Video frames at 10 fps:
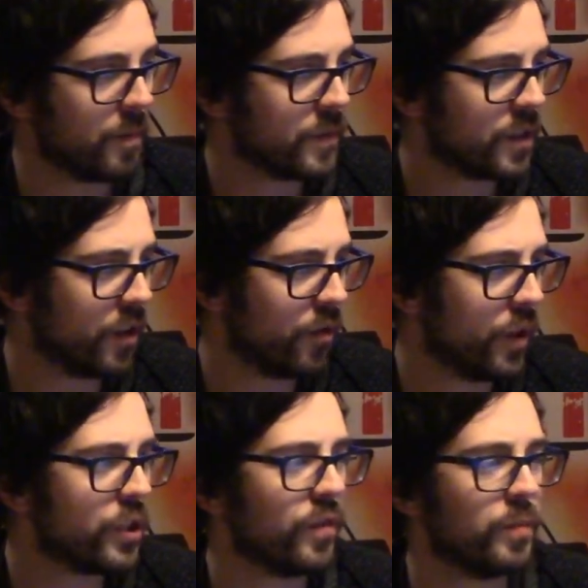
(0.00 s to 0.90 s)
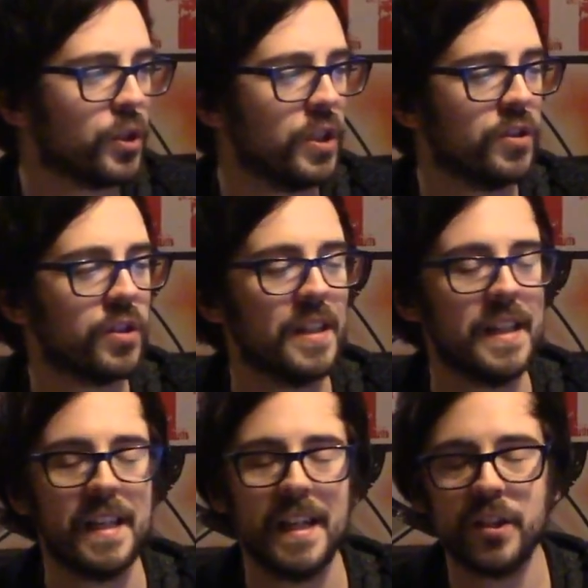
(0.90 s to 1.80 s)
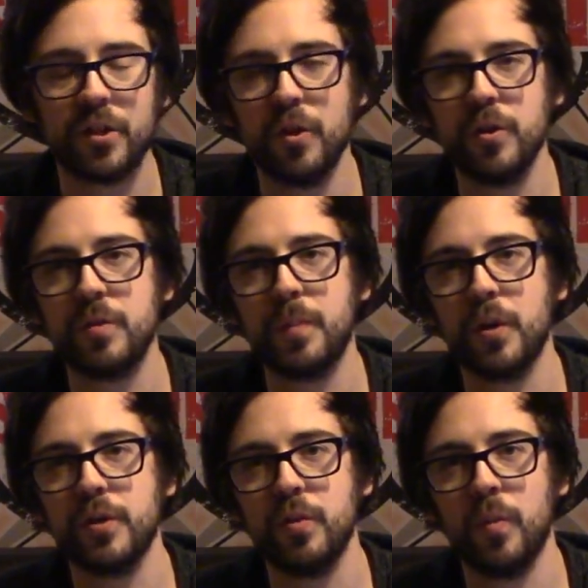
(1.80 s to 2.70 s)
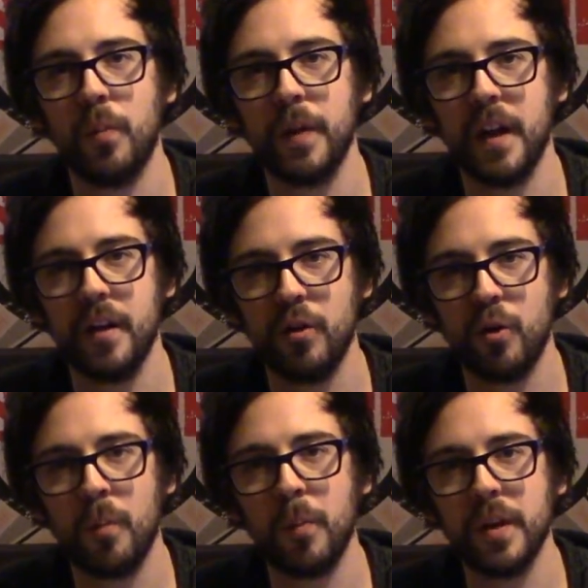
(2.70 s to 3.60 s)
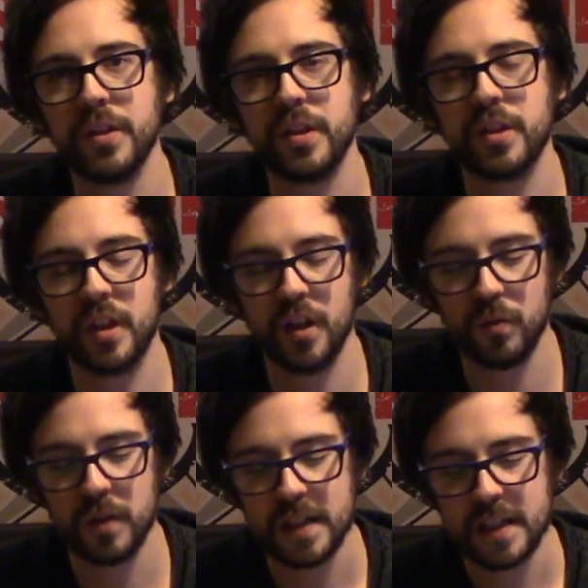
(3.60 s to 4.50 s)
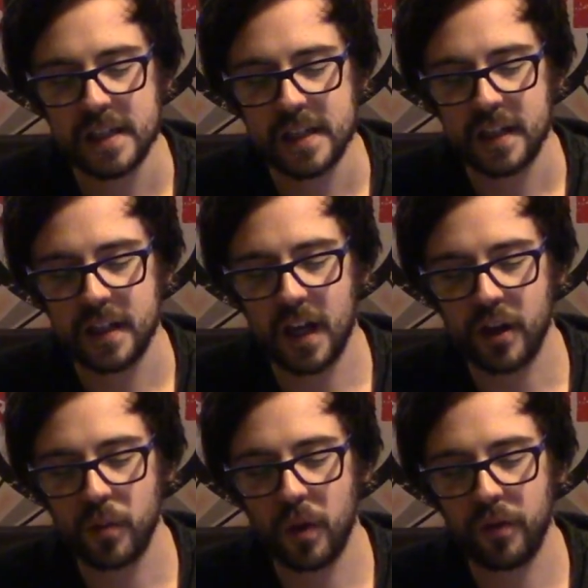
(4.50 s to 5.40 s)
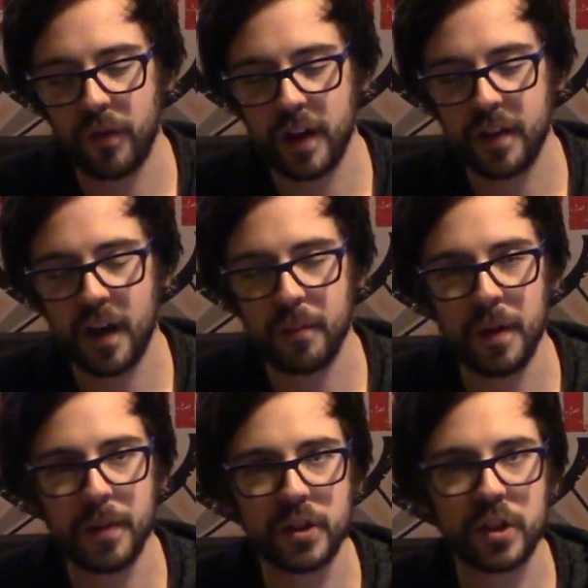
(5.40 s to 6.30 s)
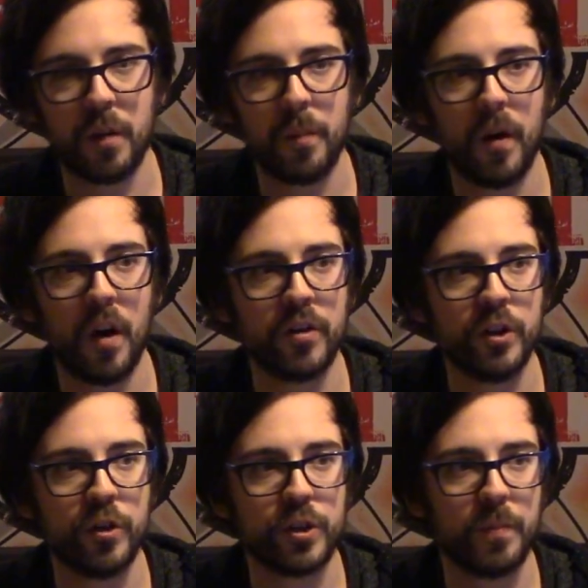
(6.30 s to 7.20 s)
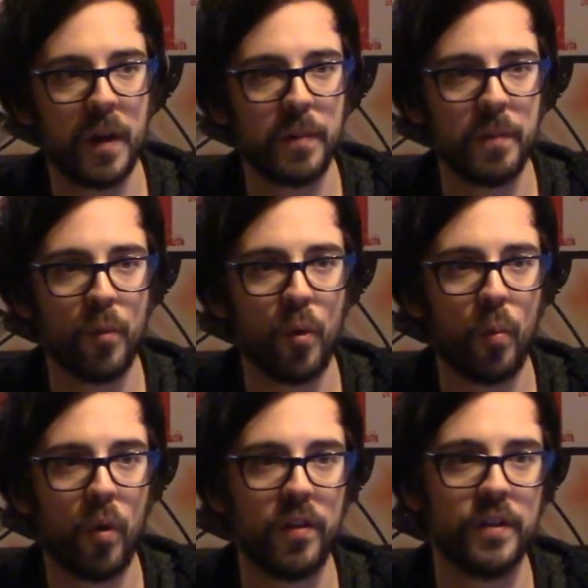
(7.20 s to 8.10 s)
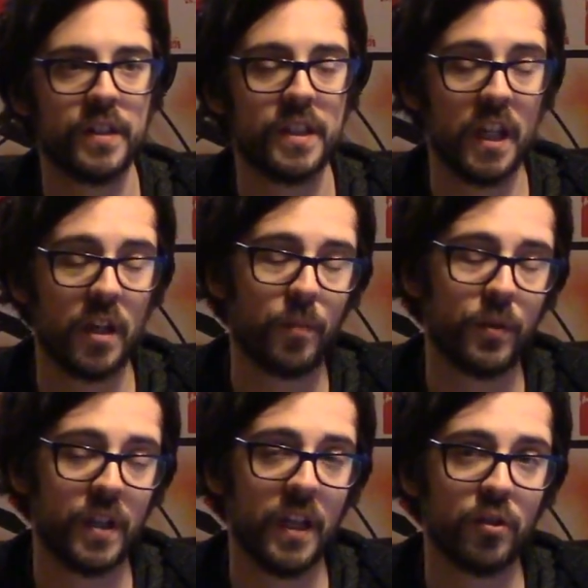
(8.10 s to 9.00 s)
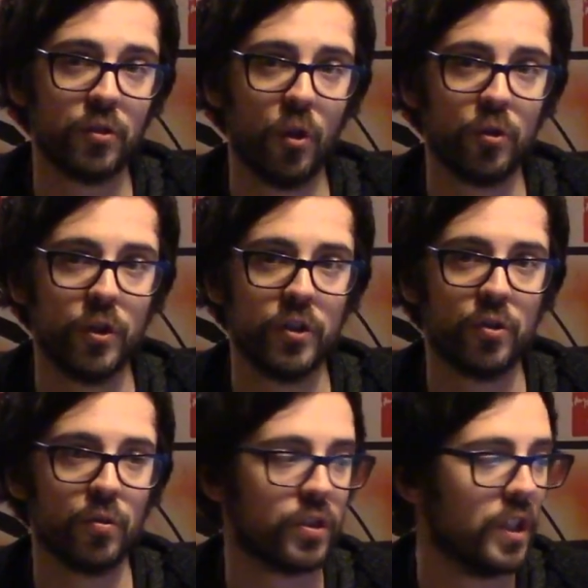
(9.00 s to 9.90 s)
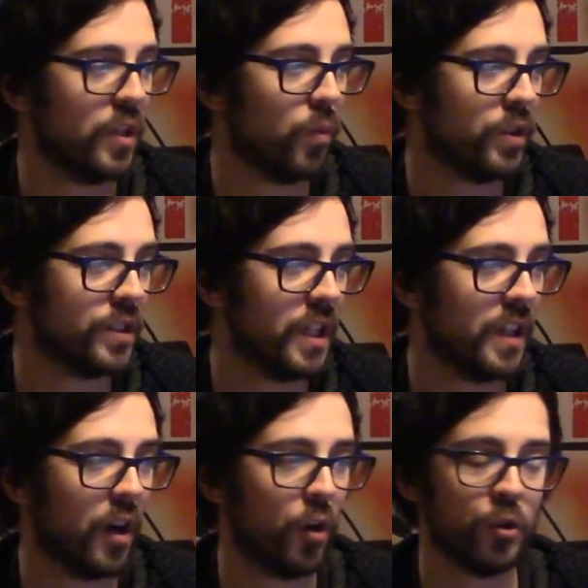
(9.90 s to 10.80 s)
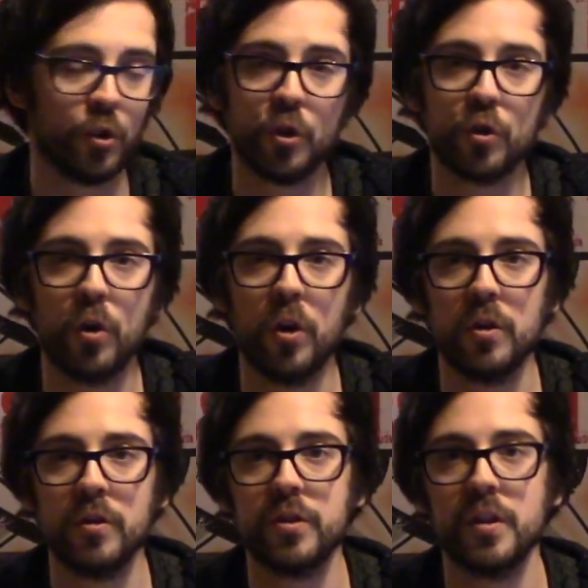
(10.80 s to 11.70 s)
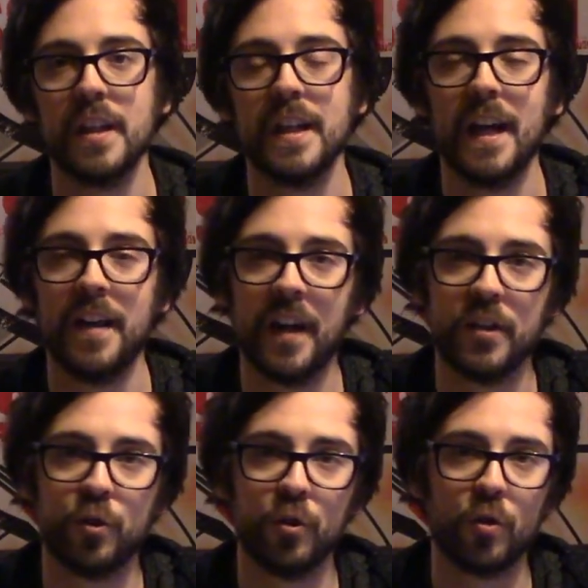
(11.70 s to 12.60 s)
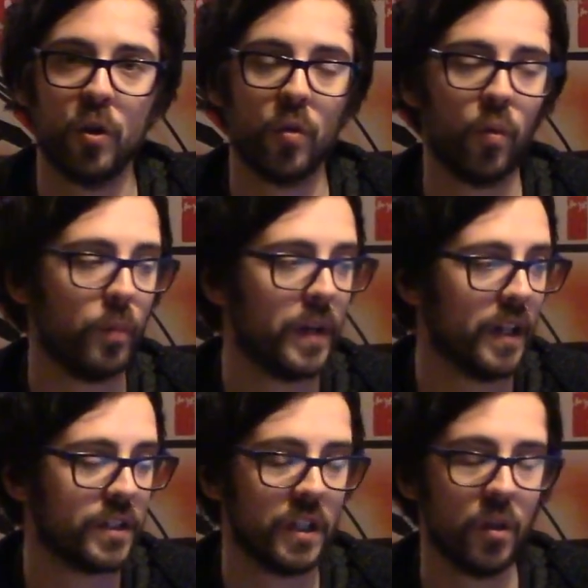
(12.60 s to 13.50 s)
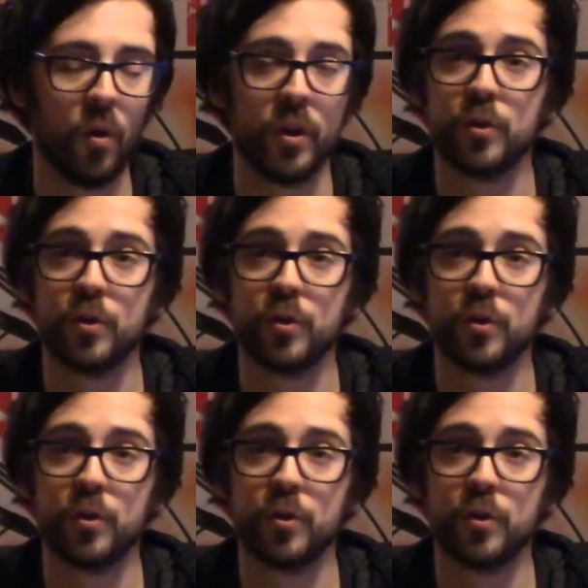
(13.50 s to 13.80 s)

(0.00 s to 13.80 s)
So Rage of the Machines is good because you will be hitting your normal ballistic skill. Now you will find that maybe some other units might be more worth it to take Protector Doctrine, so say you want to take that on Dune Crawlers, and that Dune Crawler will be hitting on a